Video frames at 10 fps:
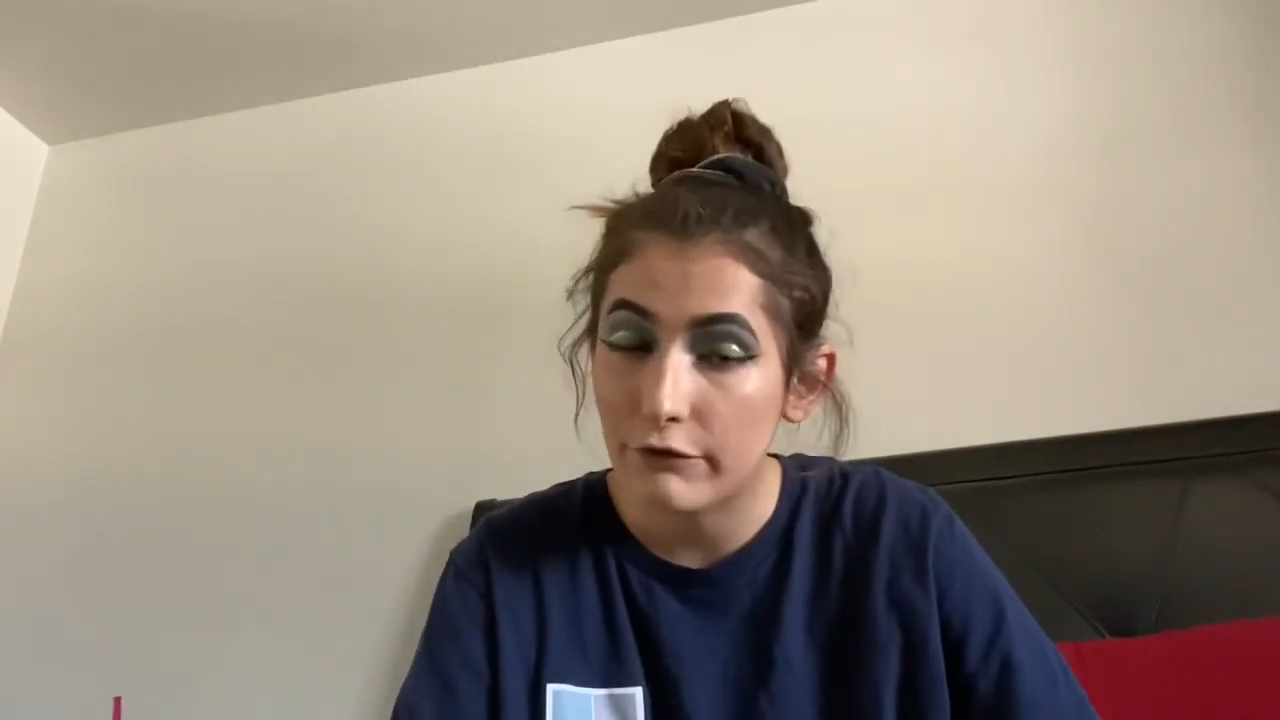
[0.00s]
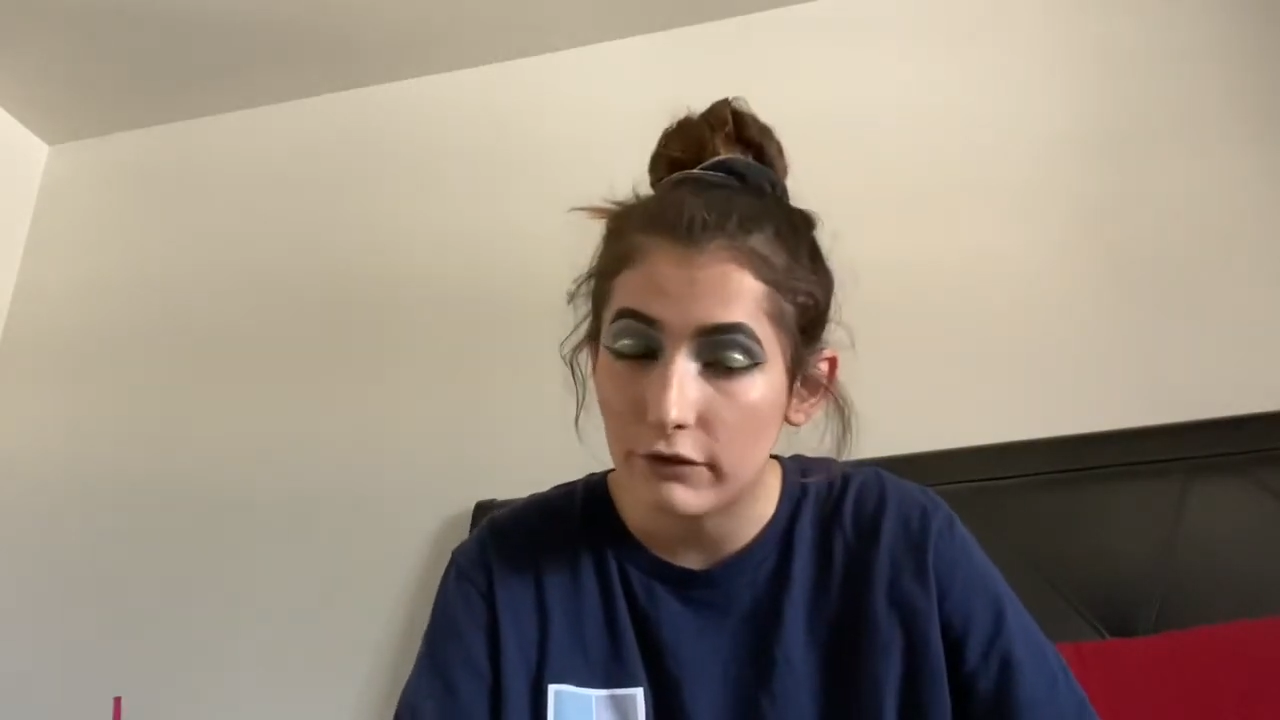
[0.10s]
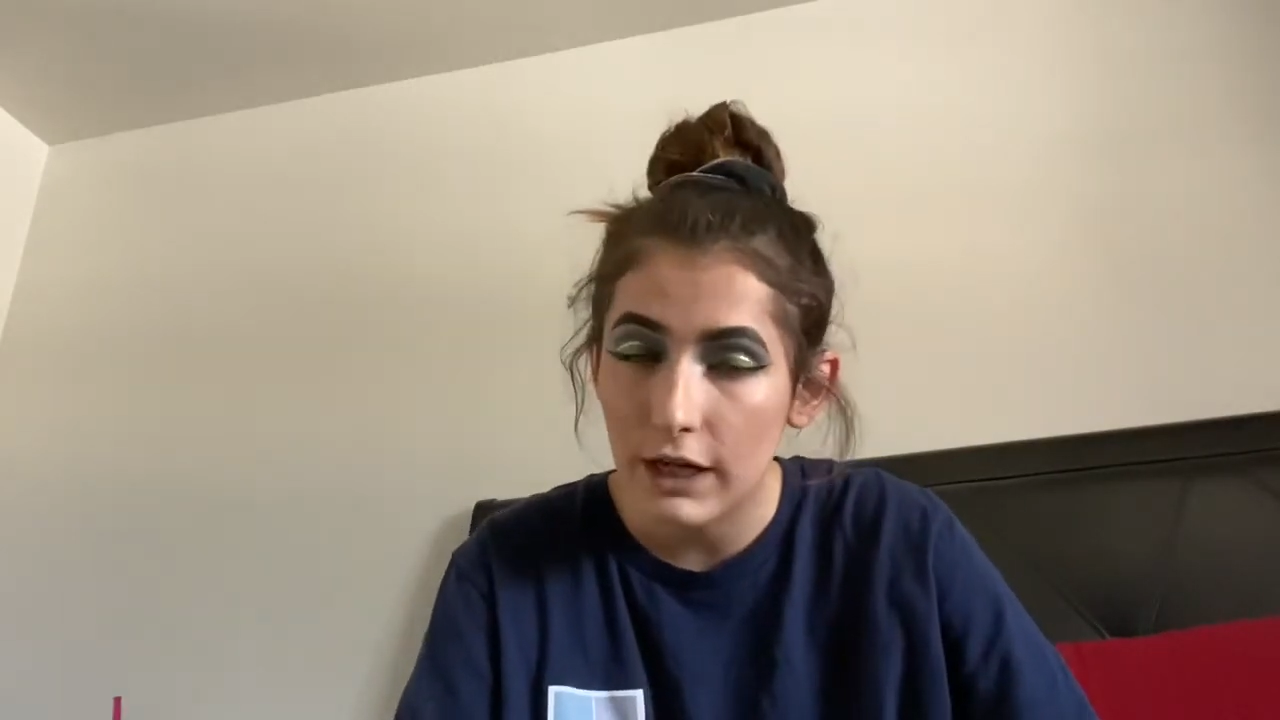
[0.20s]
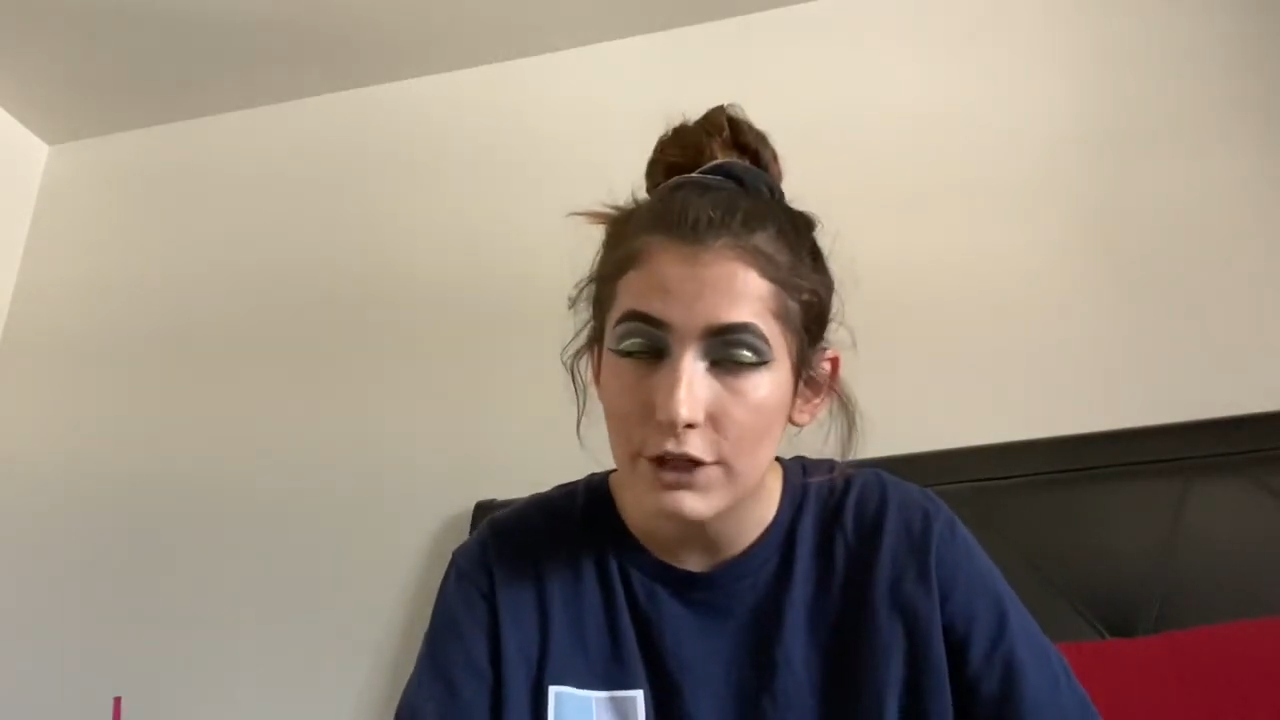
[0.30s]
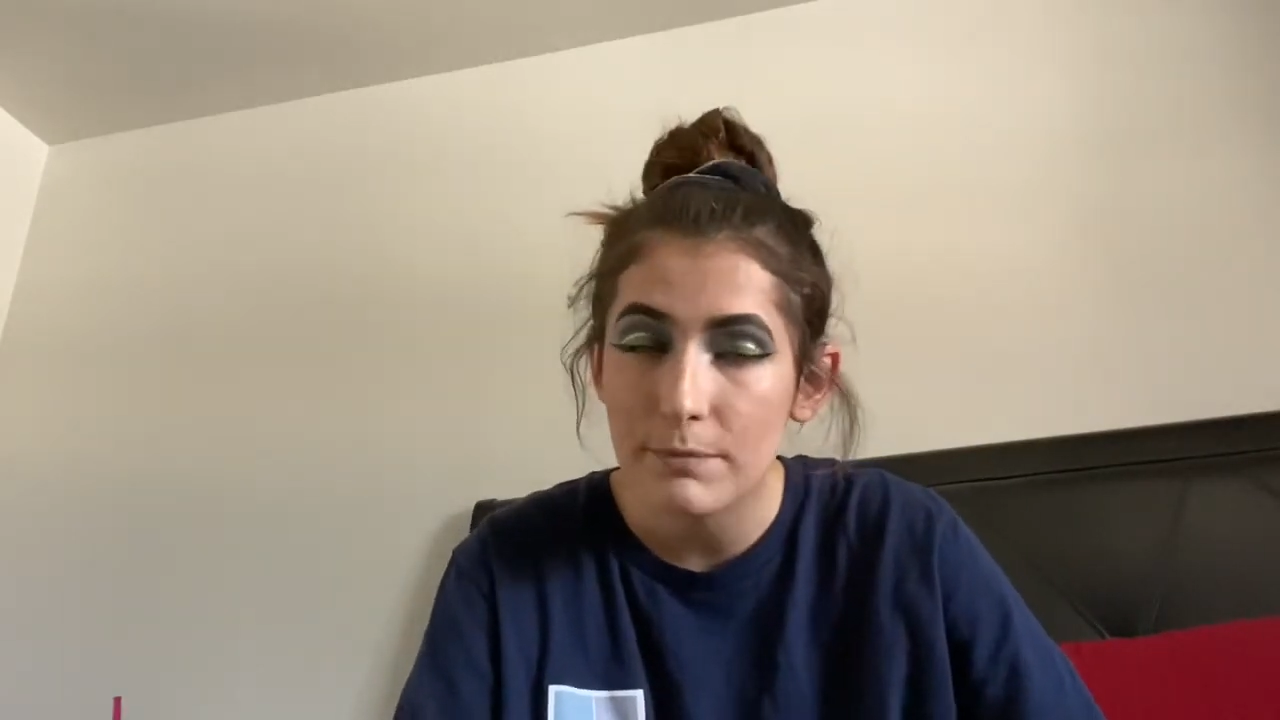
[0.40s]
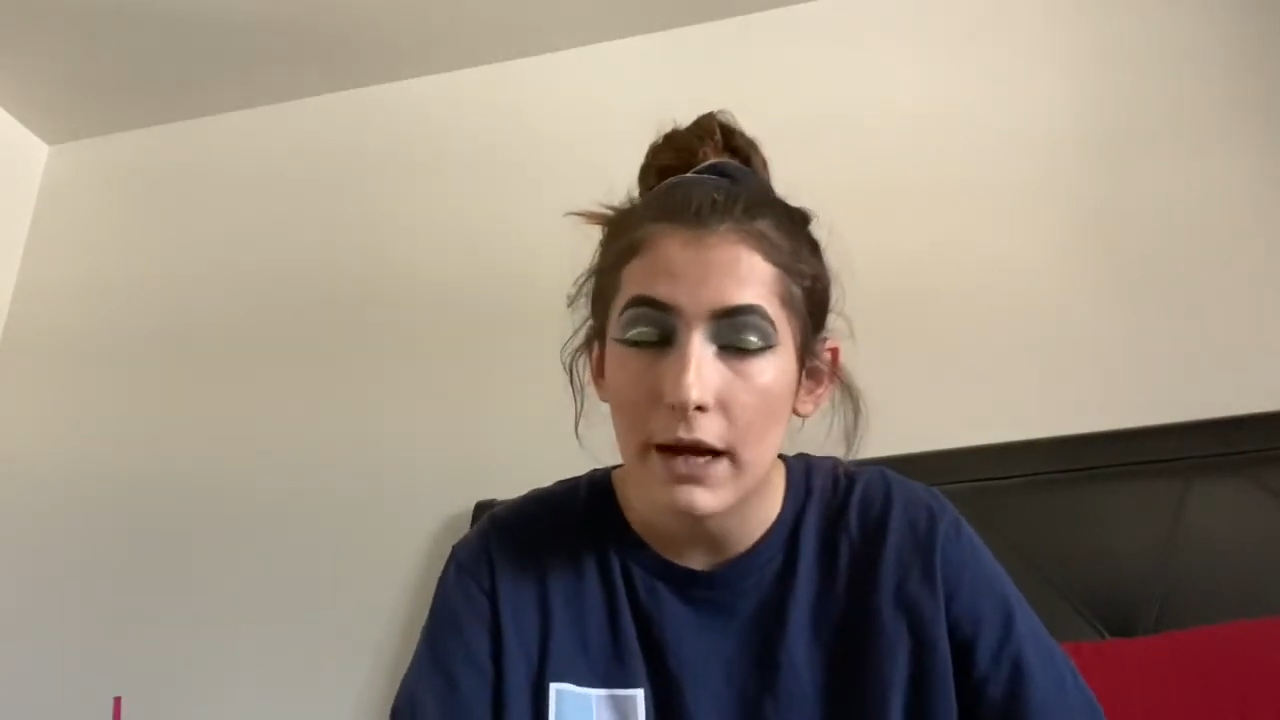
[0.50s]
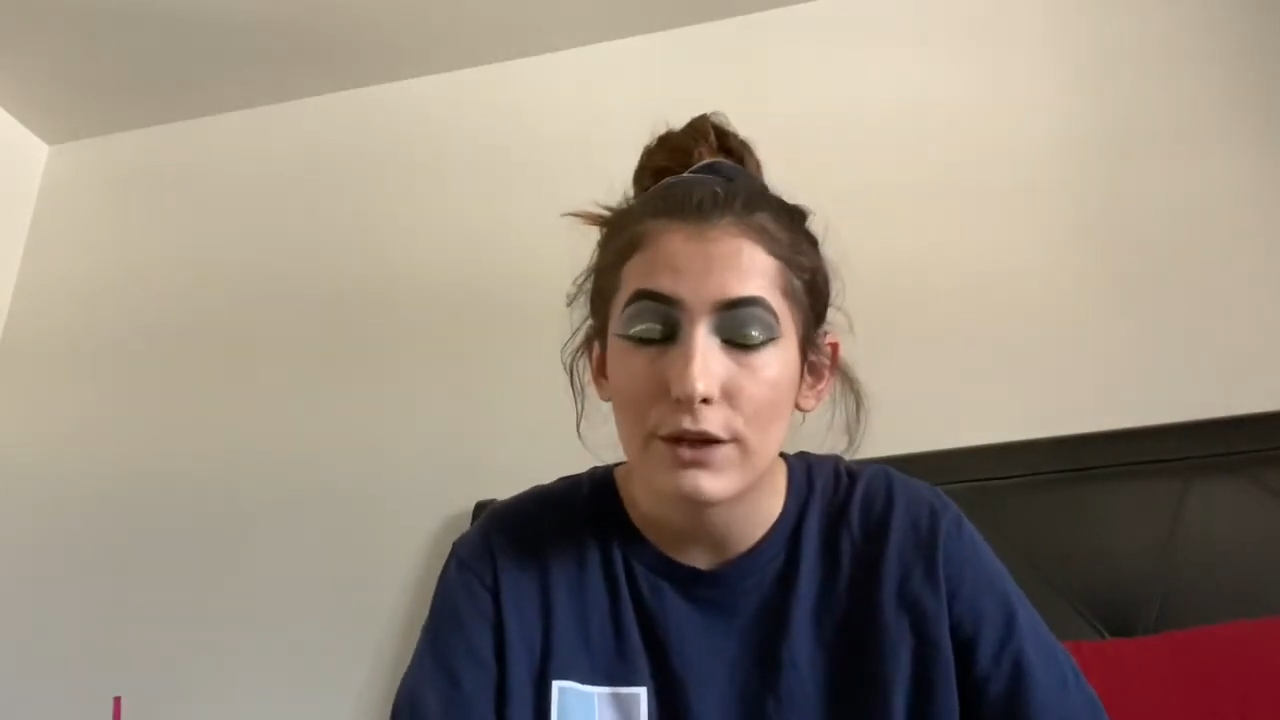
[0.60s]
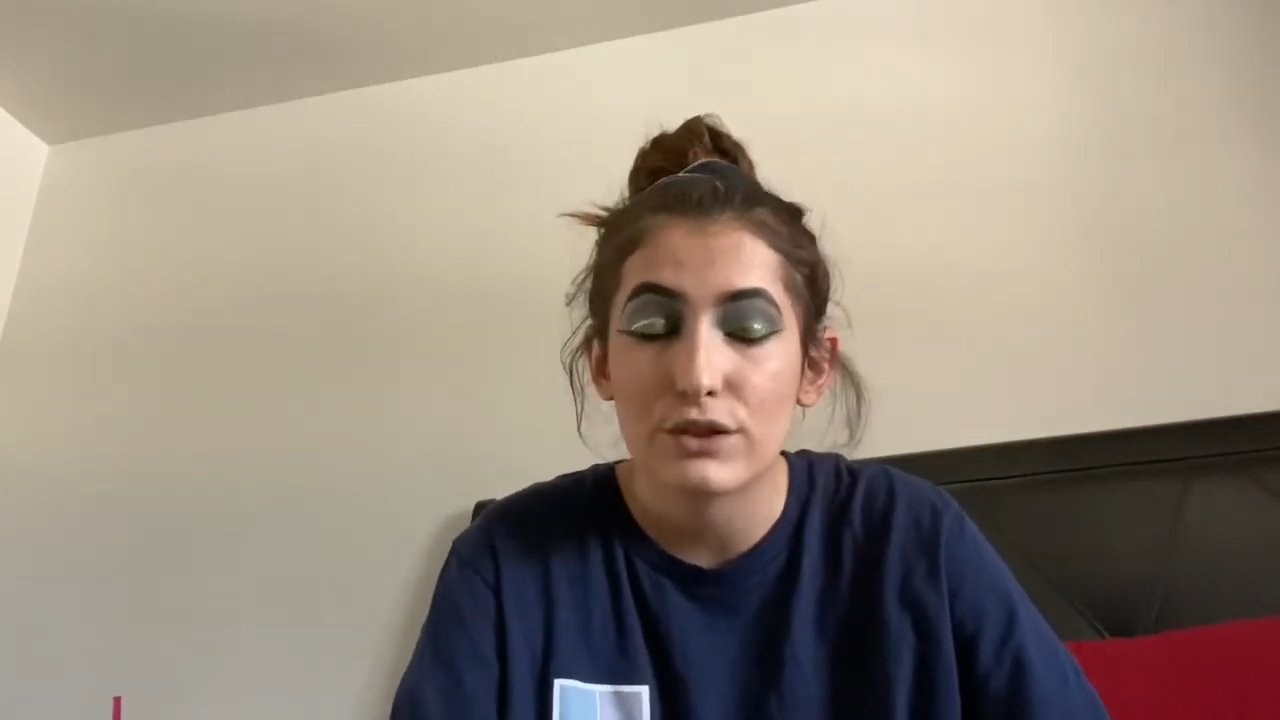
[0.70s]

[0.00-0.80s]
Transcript: flashbacks.